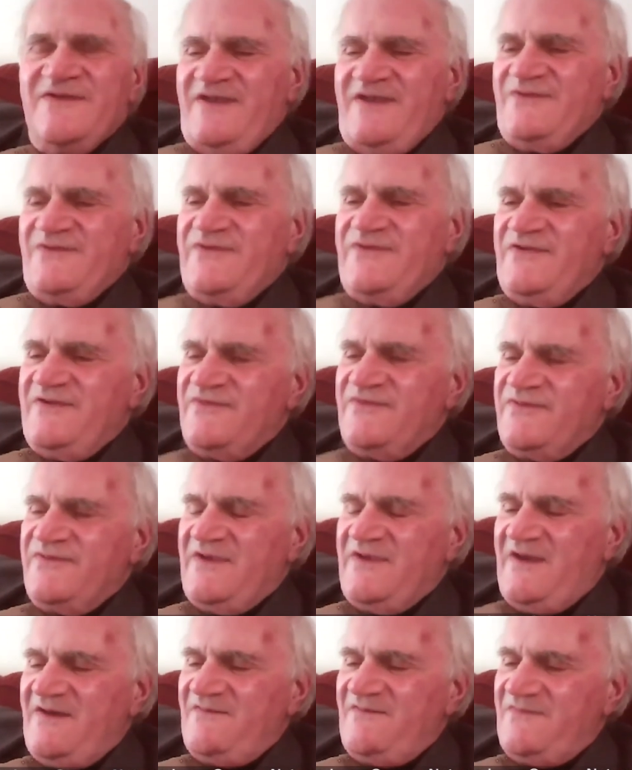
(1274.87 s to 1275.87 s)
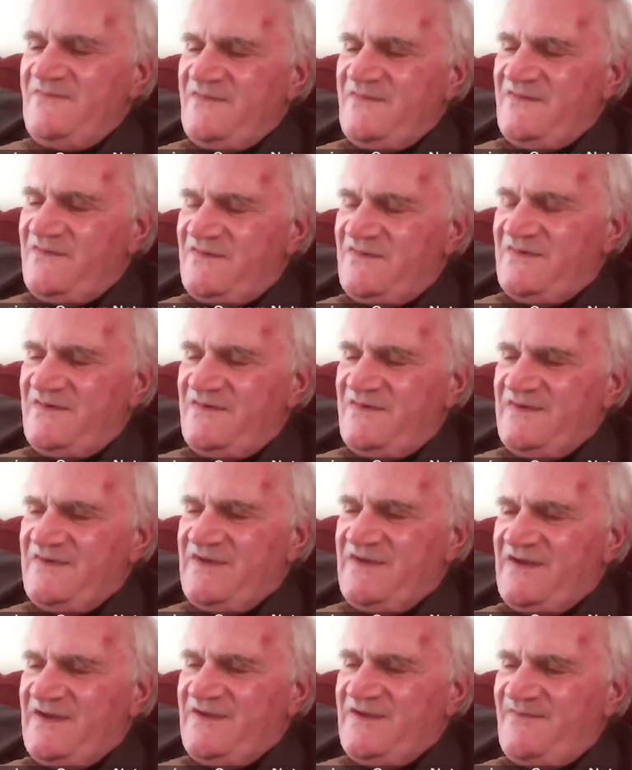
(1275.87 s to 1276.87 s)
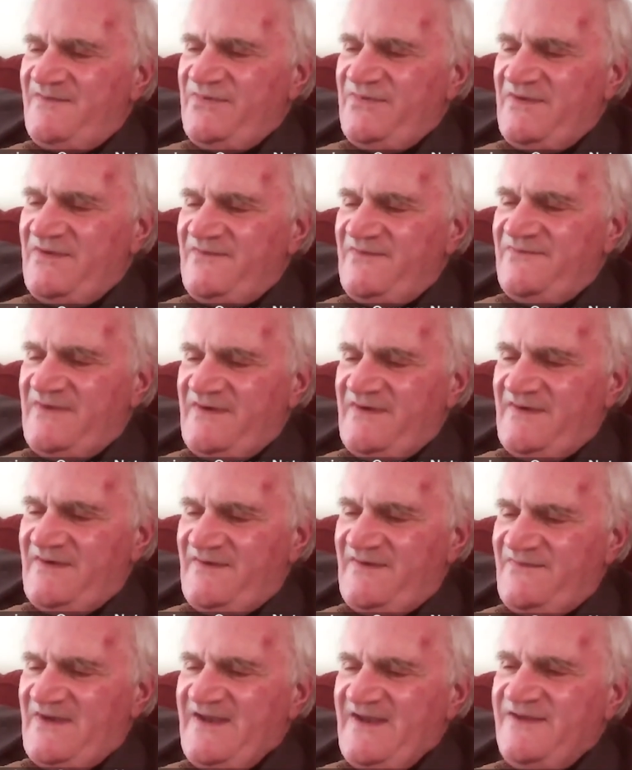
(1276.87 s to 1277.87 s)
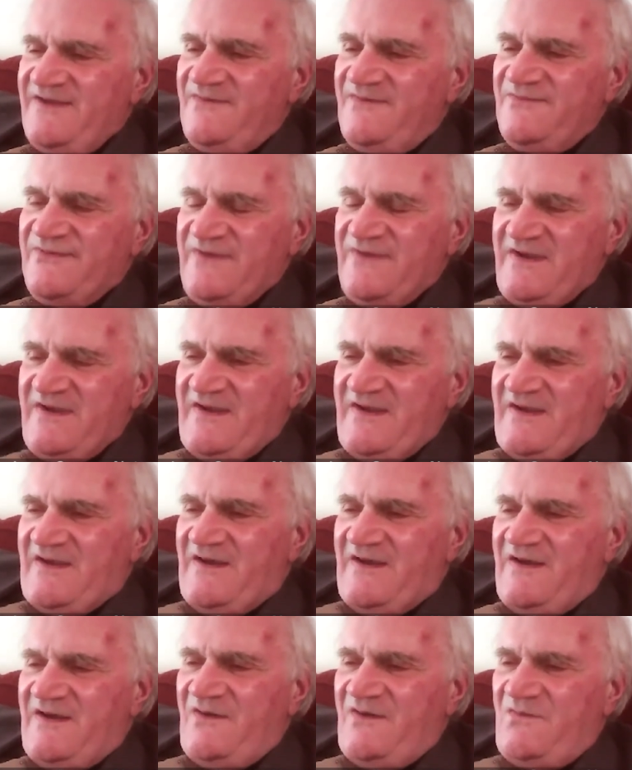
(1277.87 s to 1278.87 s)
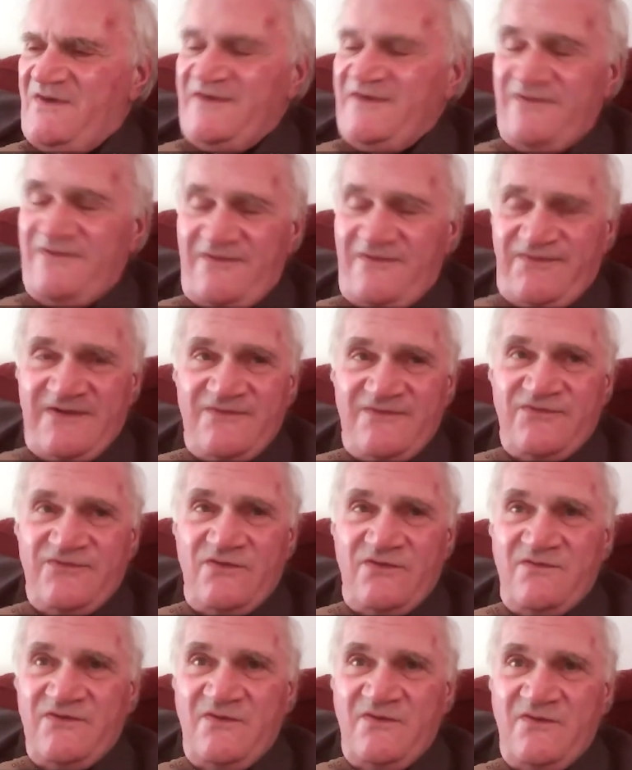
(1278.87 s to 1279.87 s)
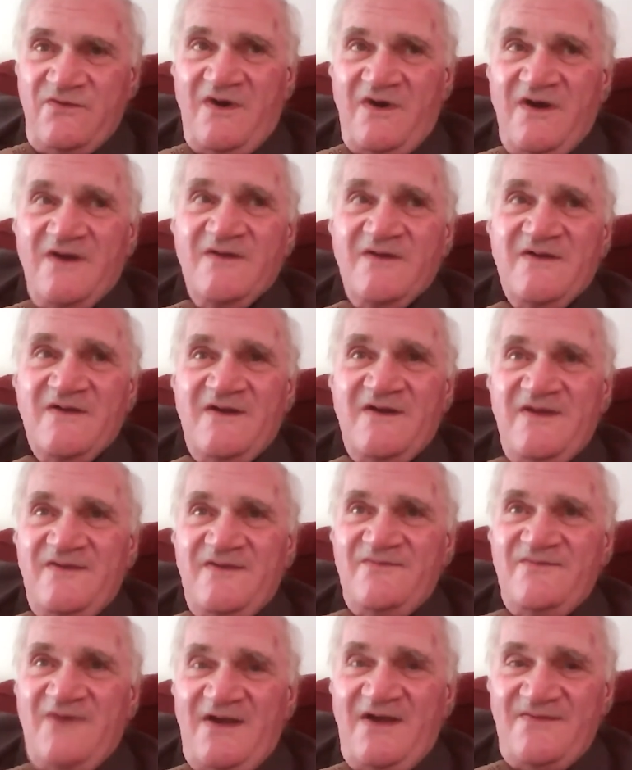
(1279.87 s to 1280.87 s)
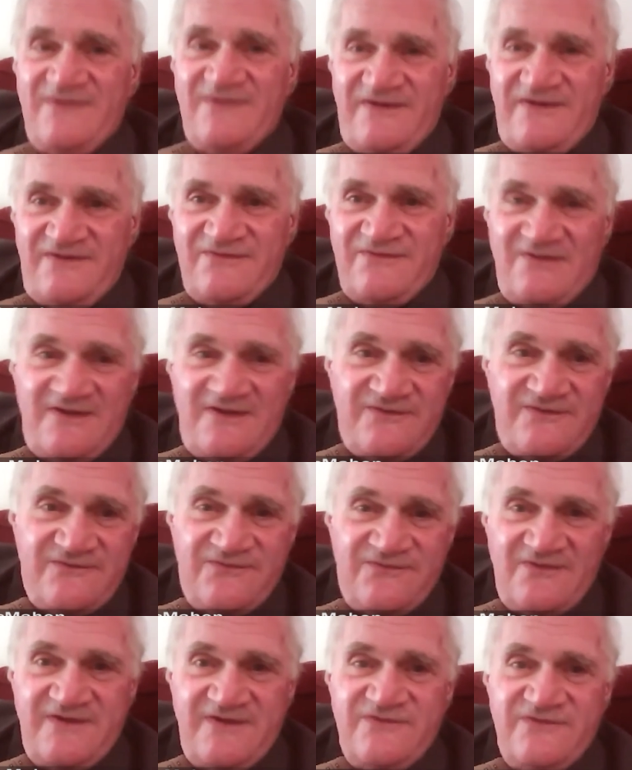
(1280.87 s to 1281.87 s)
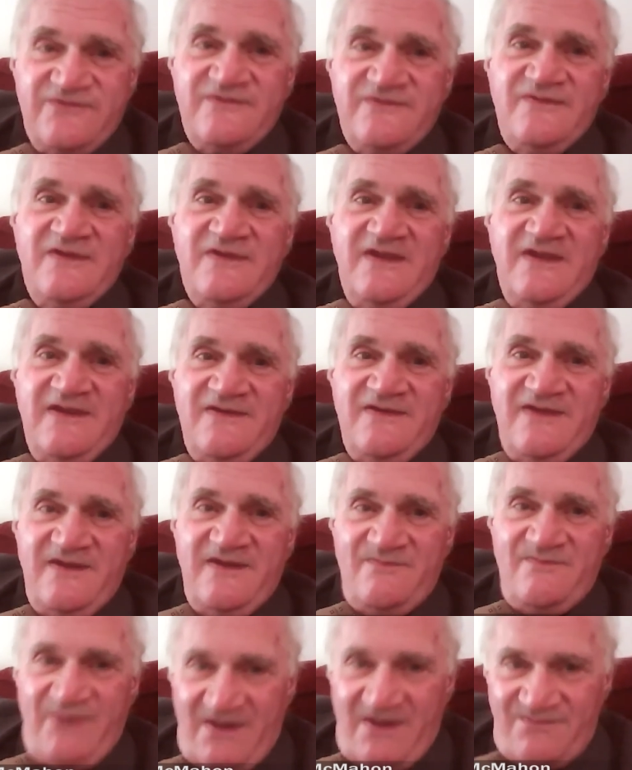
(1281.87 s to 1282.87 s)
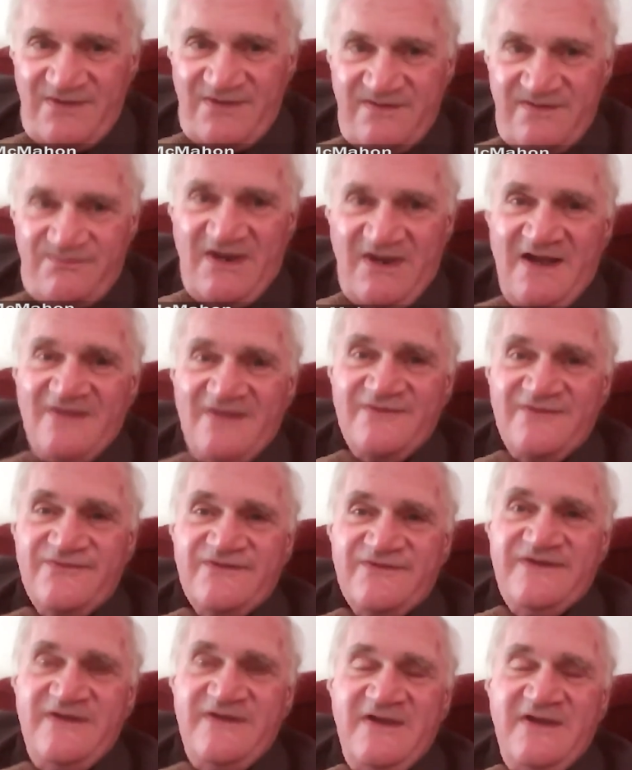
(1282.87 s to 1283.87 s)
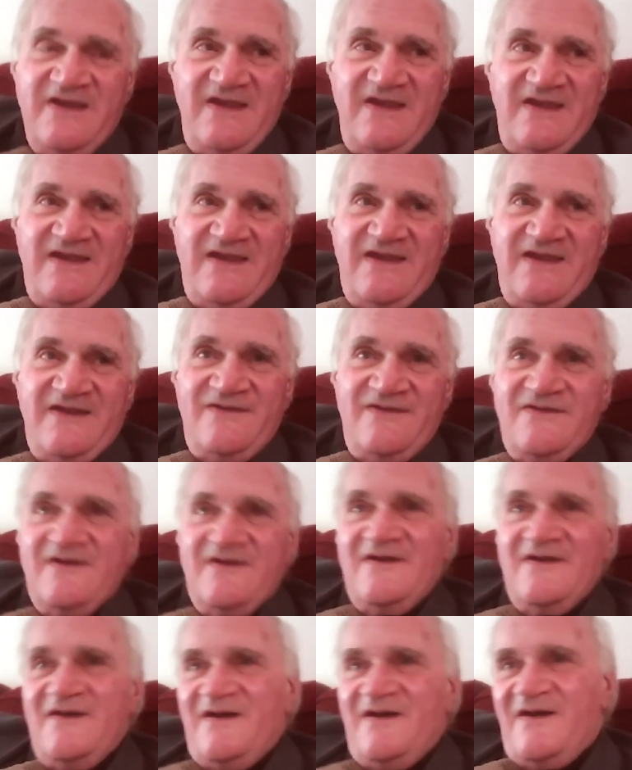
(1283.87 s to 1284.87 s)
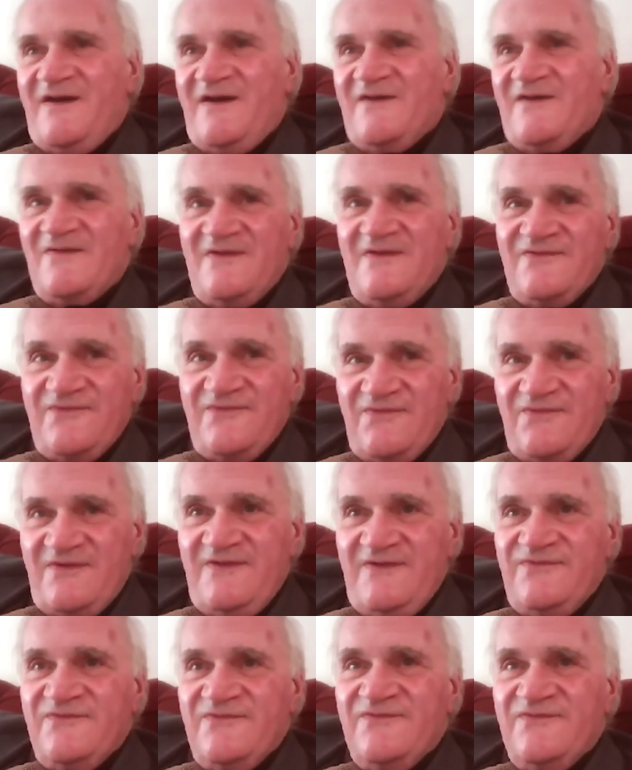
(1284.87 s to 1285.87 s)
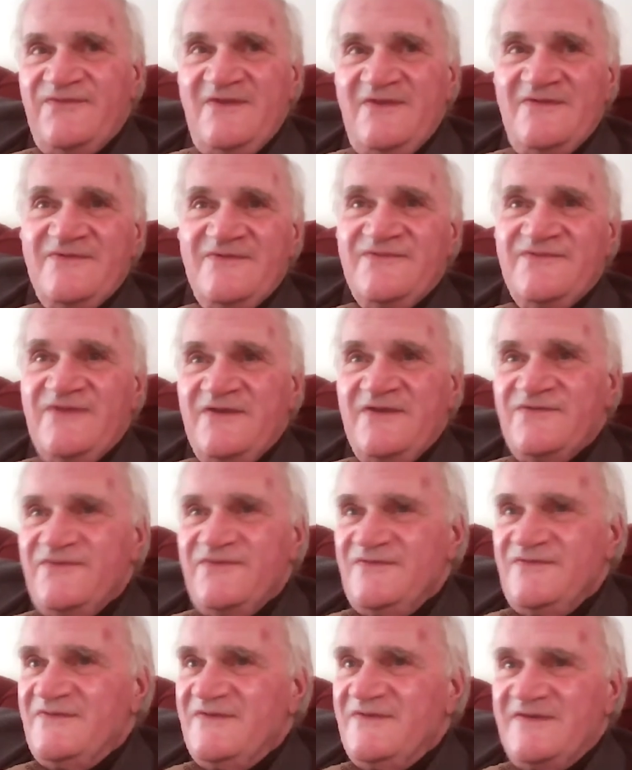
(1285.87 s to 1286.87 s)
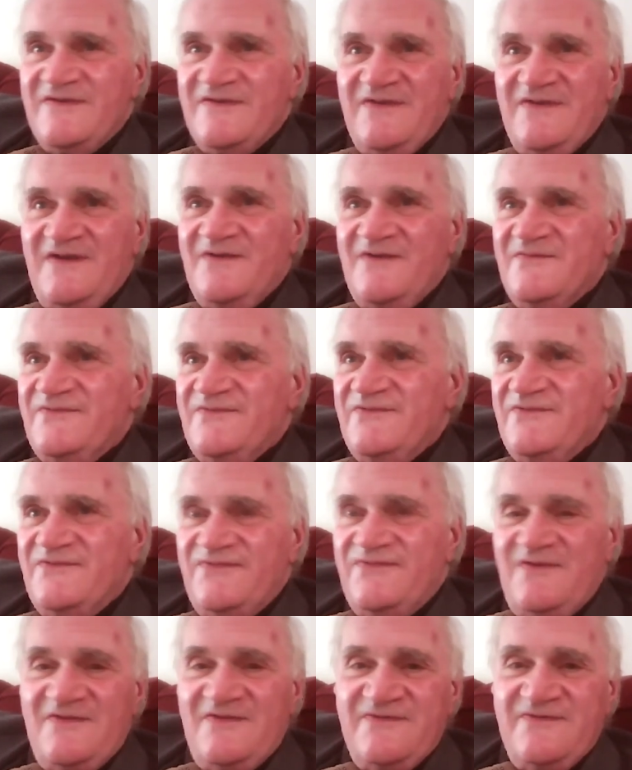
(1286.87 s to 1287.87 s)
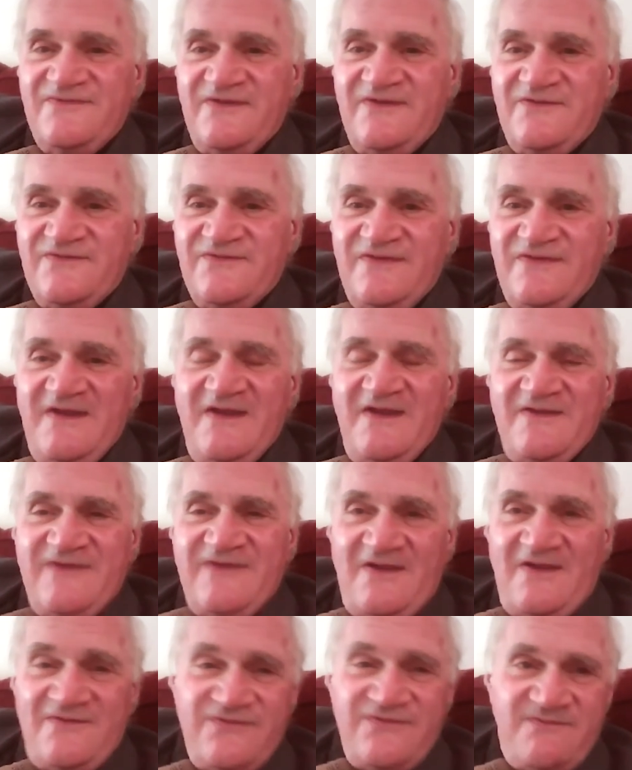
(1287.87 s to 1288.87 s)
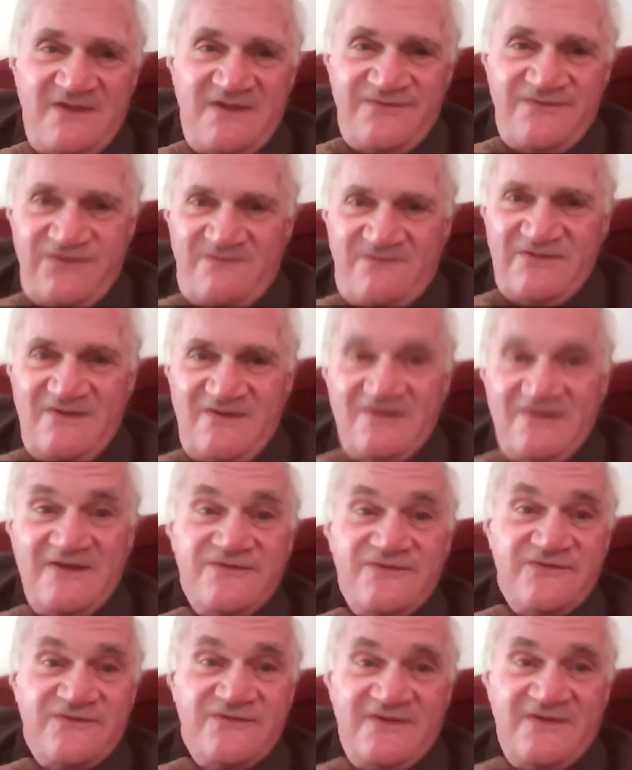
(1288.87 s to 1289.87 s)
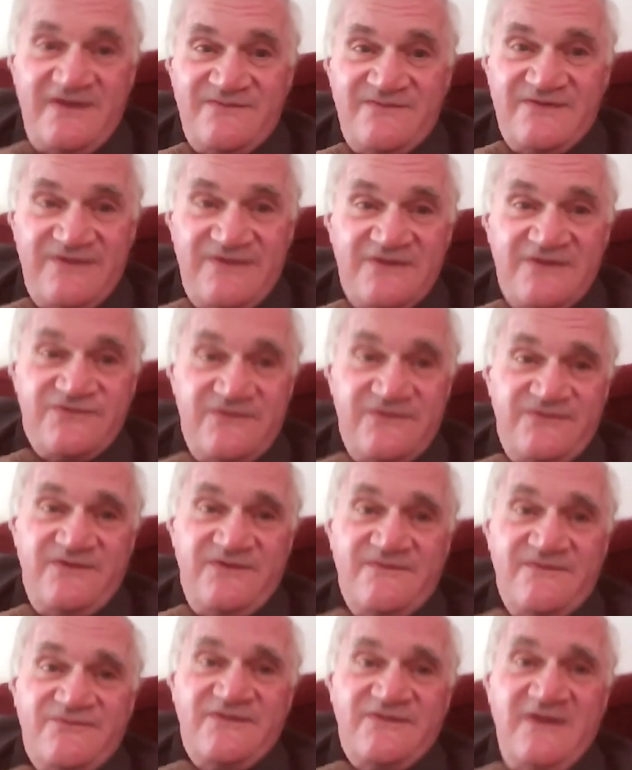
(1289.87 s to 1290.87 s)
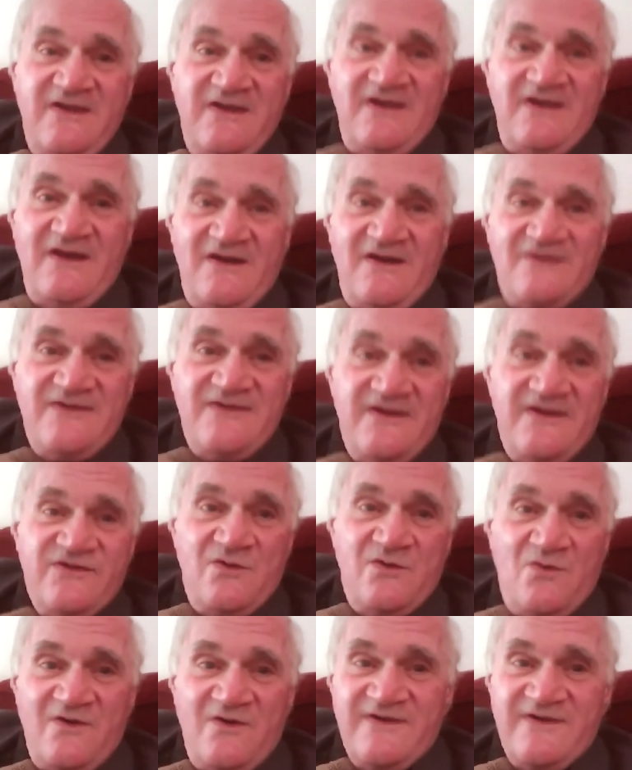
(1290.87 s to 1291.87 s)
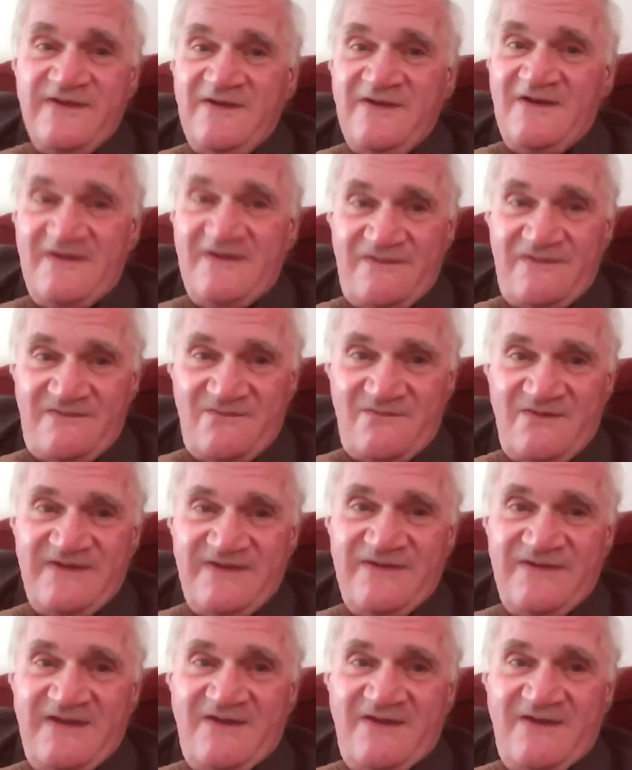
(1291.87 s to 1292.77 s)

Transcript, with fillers: ask you this. Um, a couple of, uh, of items uh, one of the things you, you are uh, involved in is legislation and, and public yeah. policy. And uh, uh our legislature is still in session, uh, Congress is still in session. Tell us about some of the legislative initiatives uh, that you're working on right